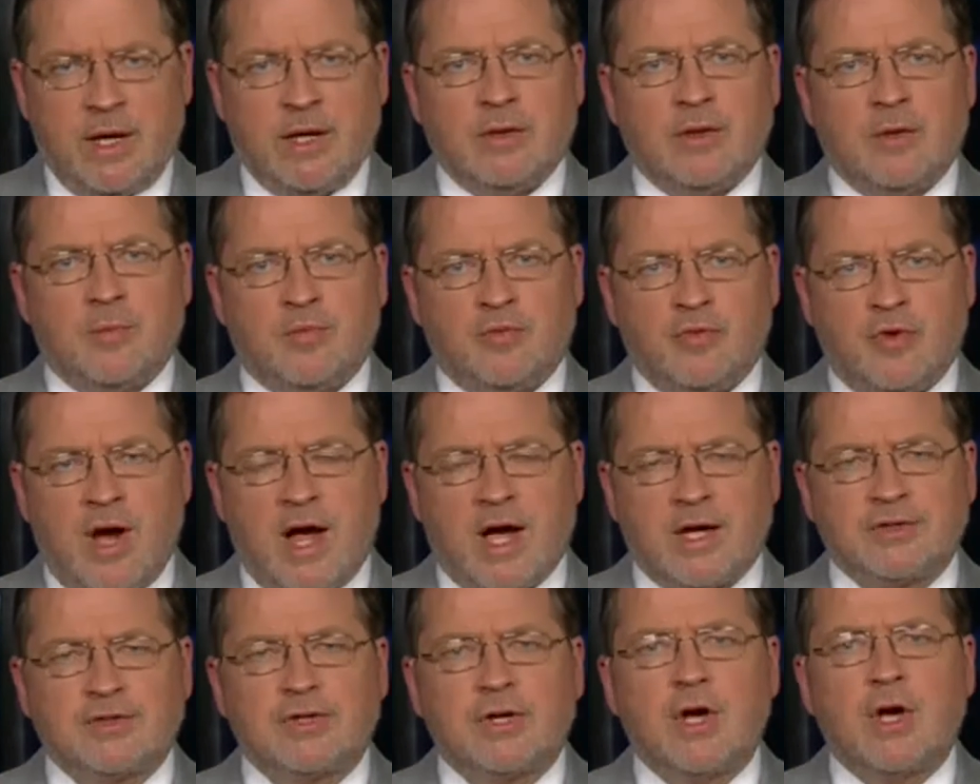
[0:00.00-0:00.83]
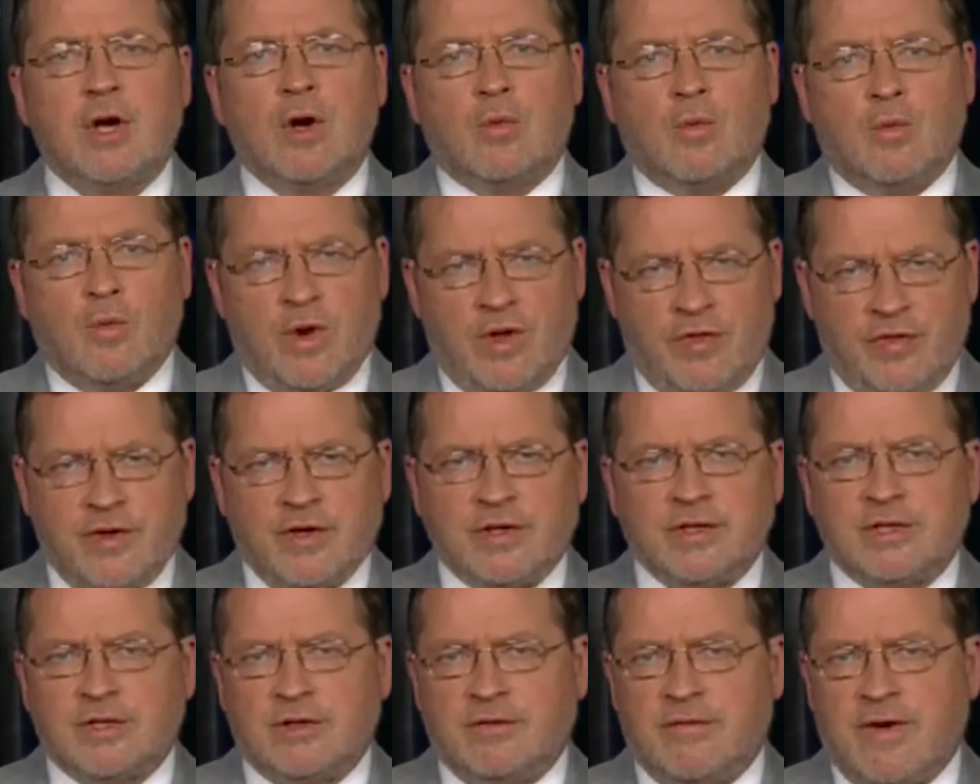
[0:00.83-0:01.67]
in the press with
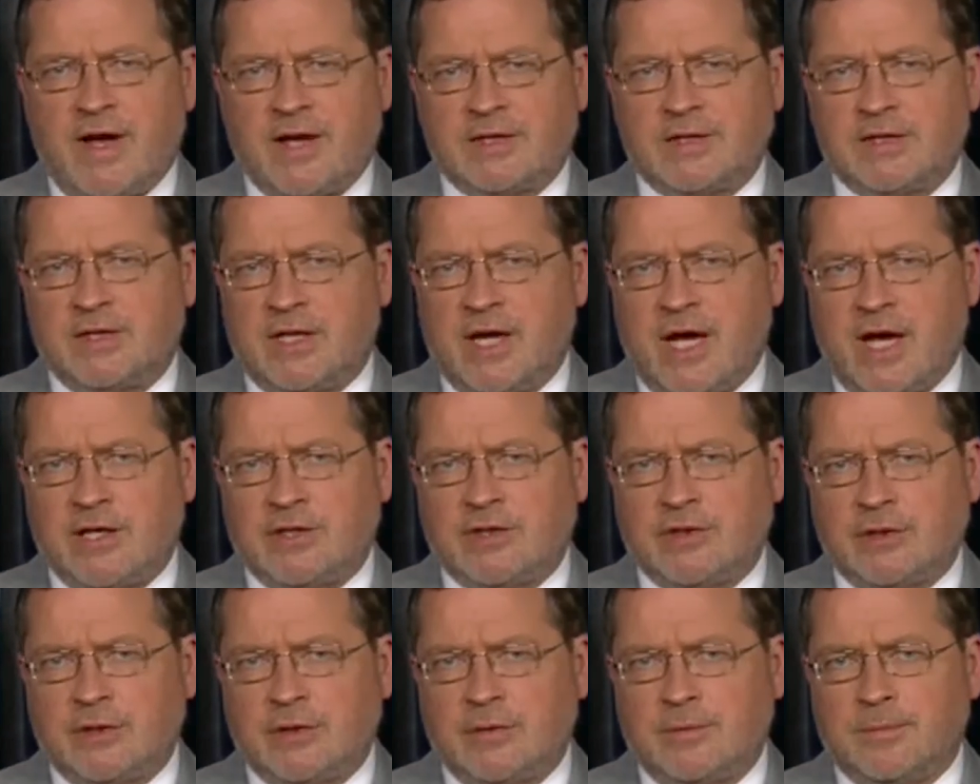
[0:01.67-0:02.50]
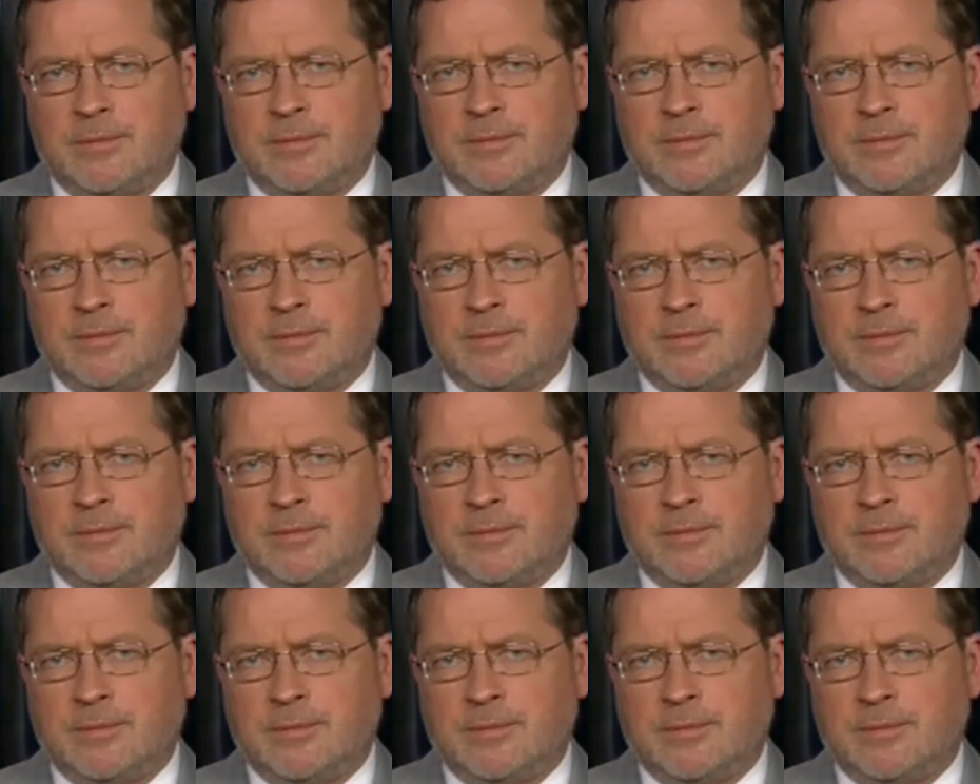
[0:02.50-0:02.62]
this investigation.